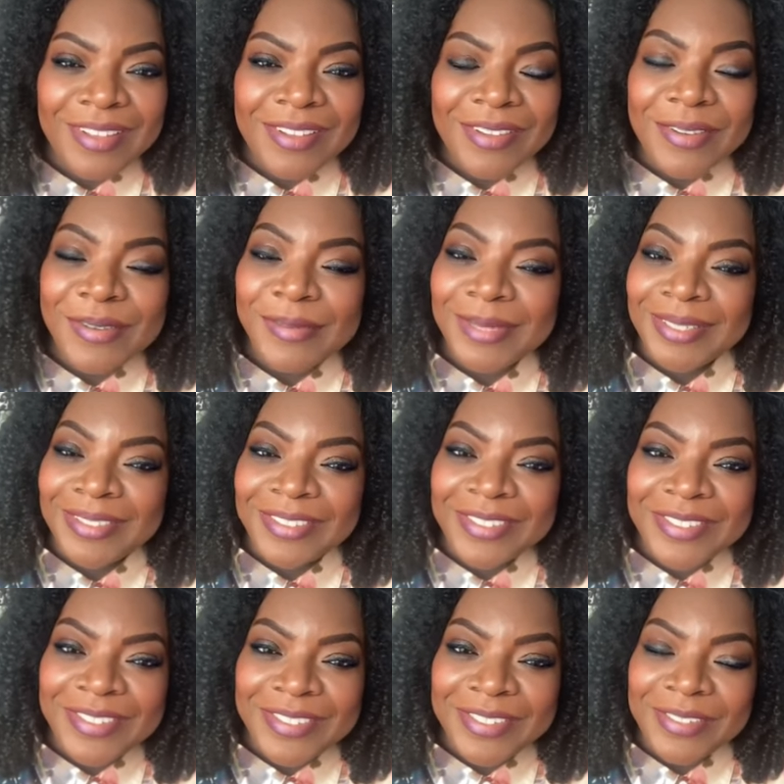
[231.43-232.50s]
Oh my
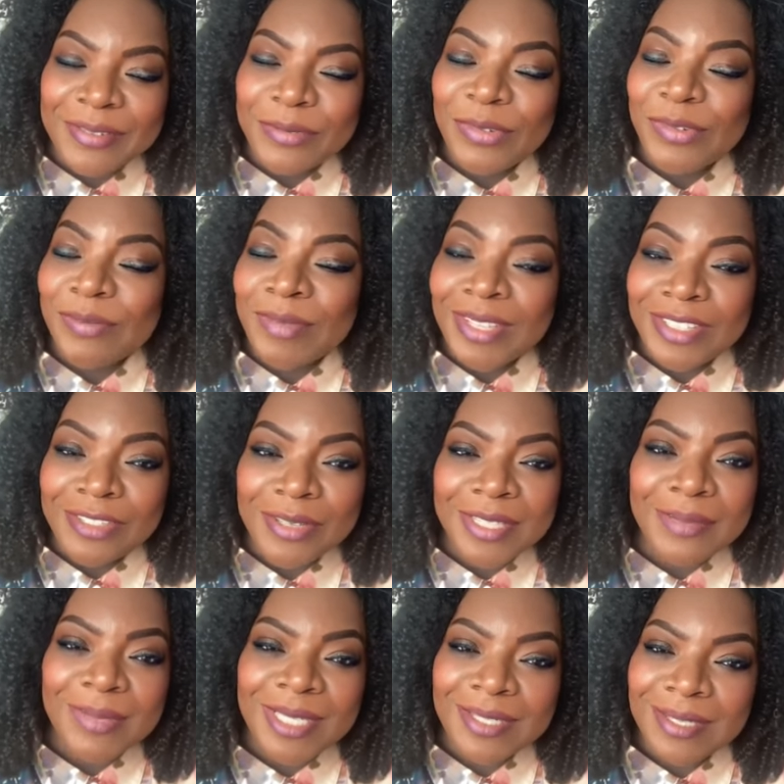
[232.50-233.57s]
gosh, we'll miss you,
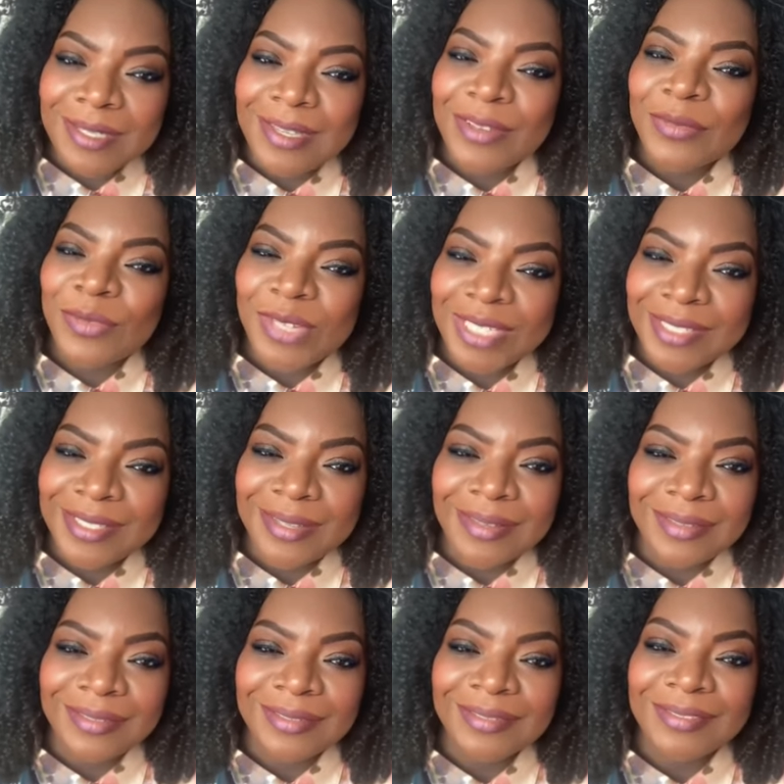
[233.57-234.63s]
especially in winter,
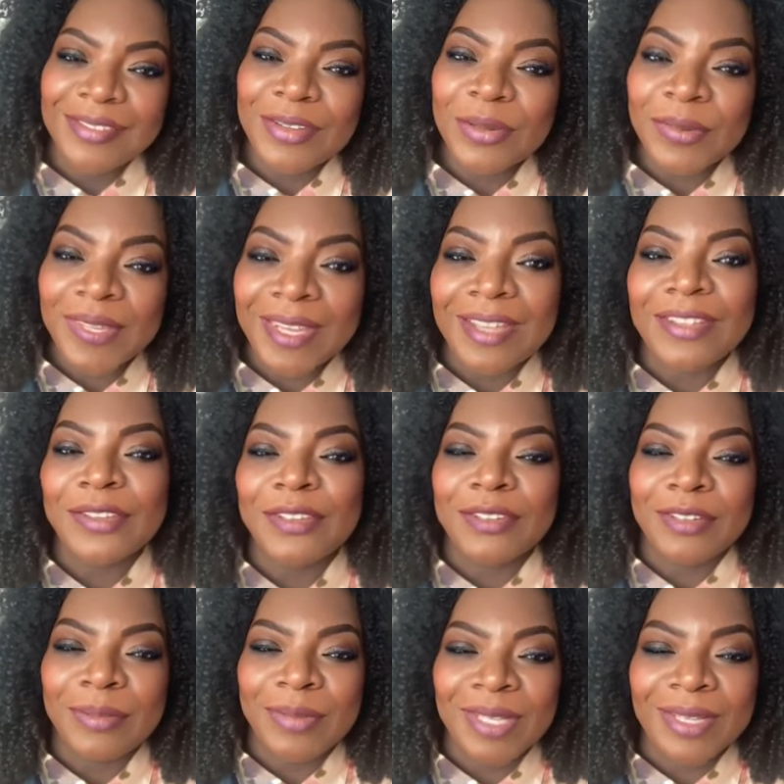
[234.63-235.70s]
knowing that you're
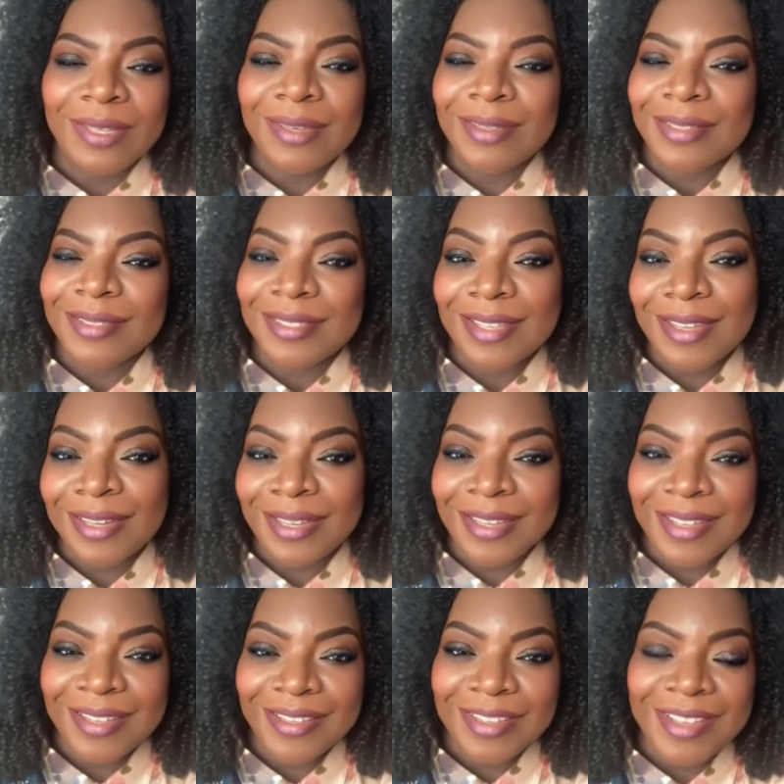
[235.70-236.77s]
gonna be in a sunny
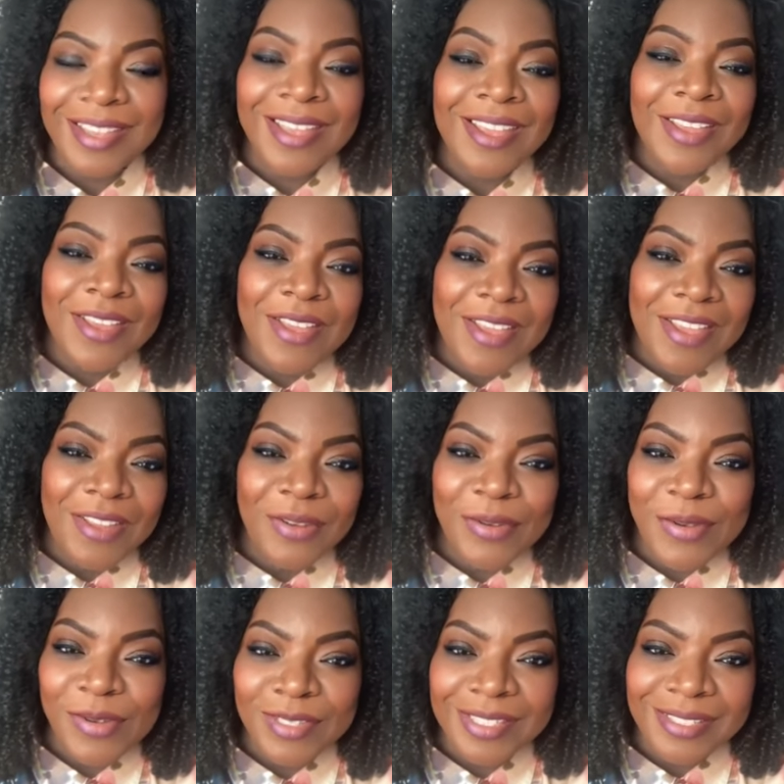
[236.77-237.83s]
and
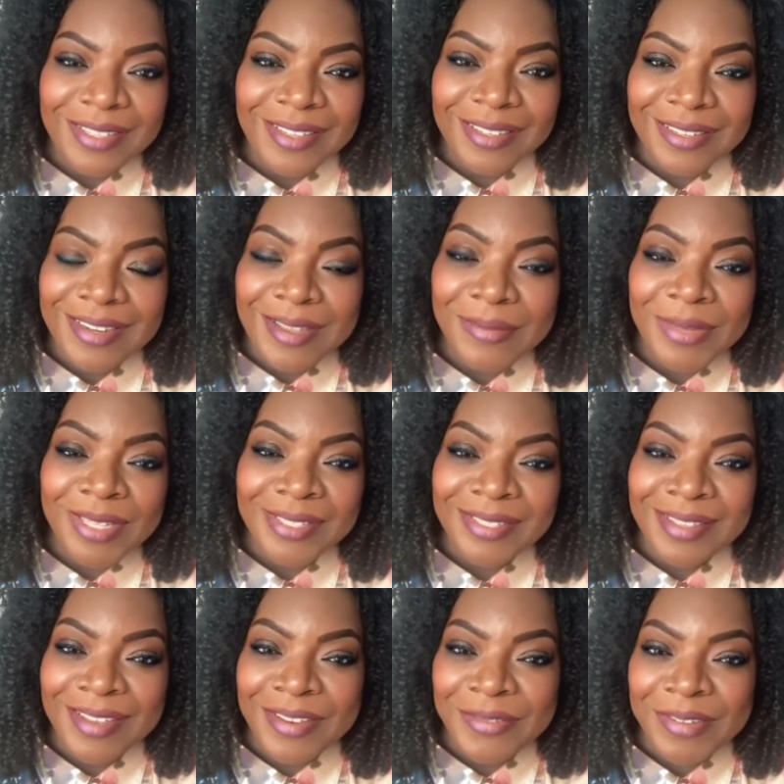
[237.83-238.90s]
hot climate
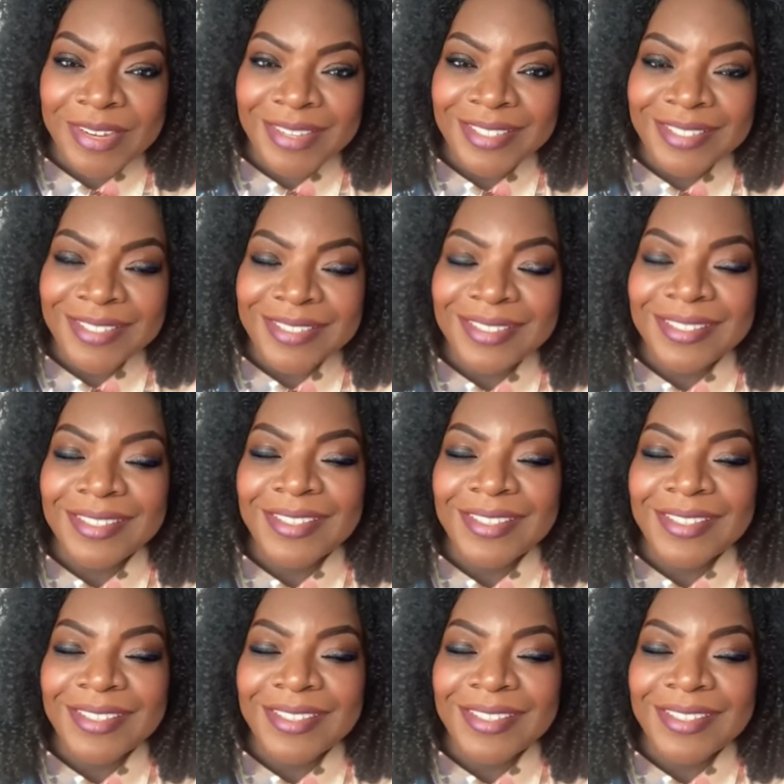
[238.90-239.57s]
areas.